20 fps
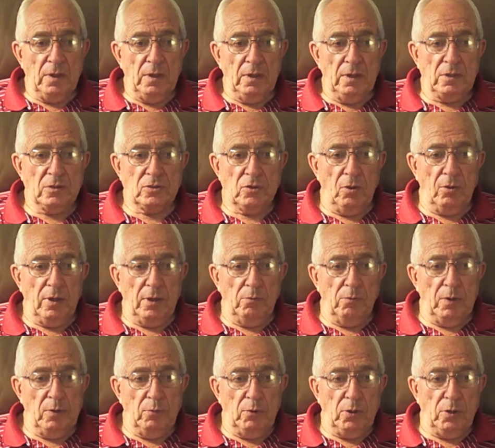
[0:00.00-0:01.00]
and so then
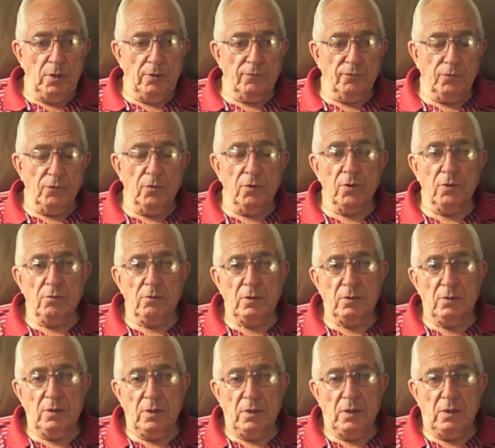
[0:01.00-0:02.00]
we went on further
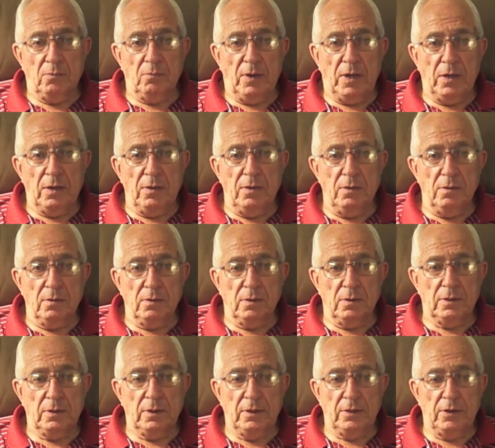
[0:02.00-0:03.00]
and made
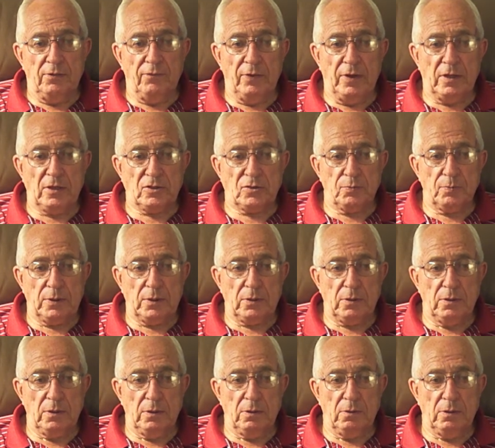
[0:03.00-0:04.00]
an advancement
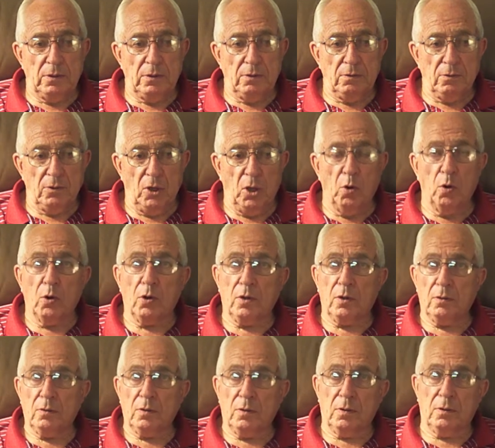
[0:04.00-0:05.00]
in the lower
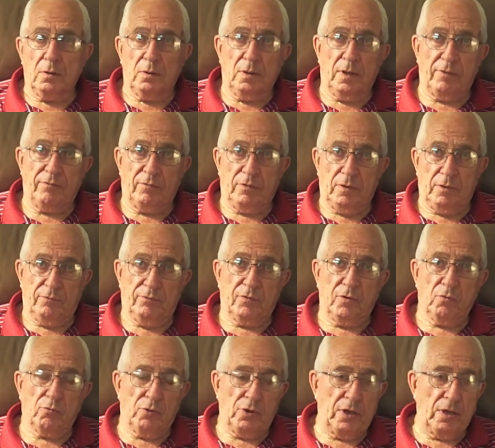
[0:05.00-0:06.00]
level of
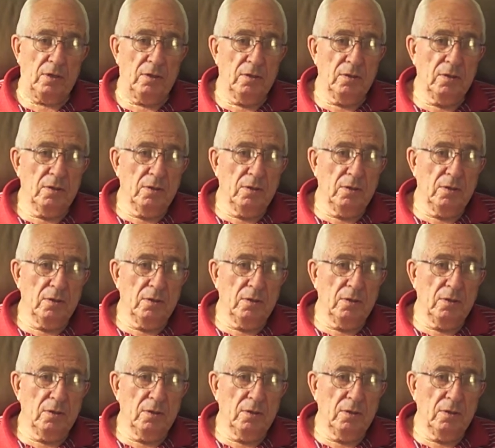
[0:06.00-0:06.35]
Korea,